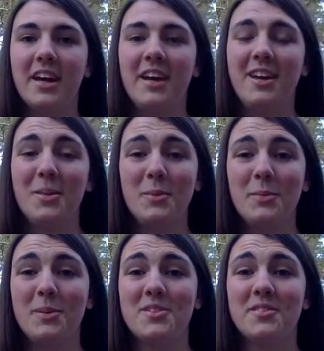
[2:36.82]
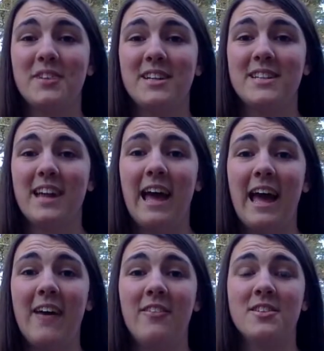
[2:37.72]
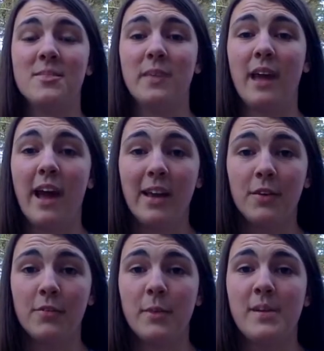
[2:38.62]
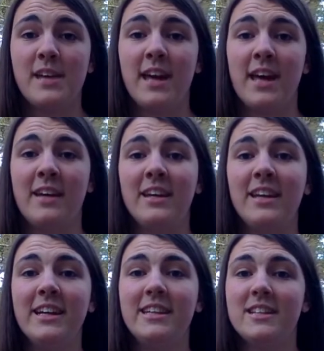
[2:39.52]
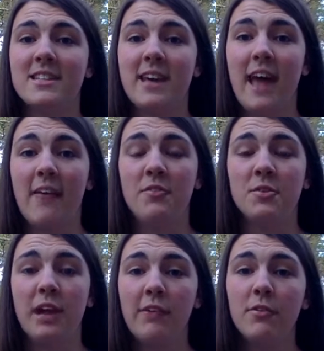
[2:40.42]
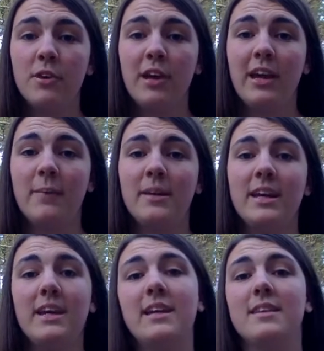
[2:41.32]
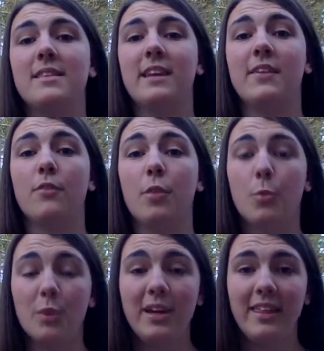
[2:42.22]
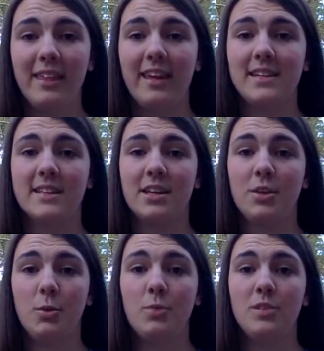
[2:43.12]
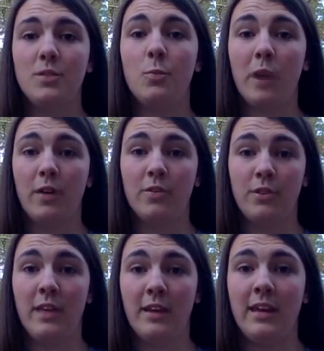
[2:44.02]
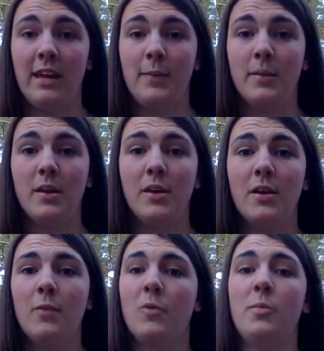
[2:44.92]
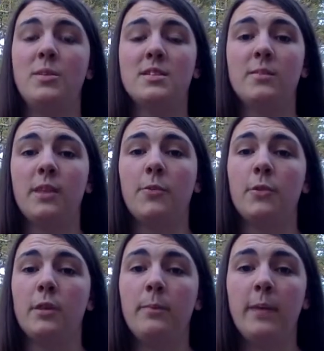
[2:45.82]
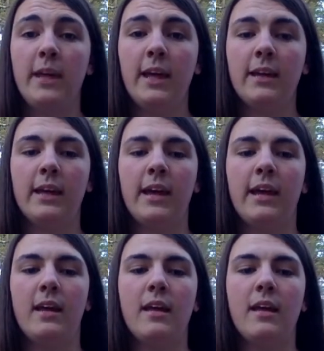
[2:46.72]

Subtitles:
Another big piece of advice I have is something I learned from my dad, and it's that after every game, think of 3 things that you did well during that game. Whether it be something really big, like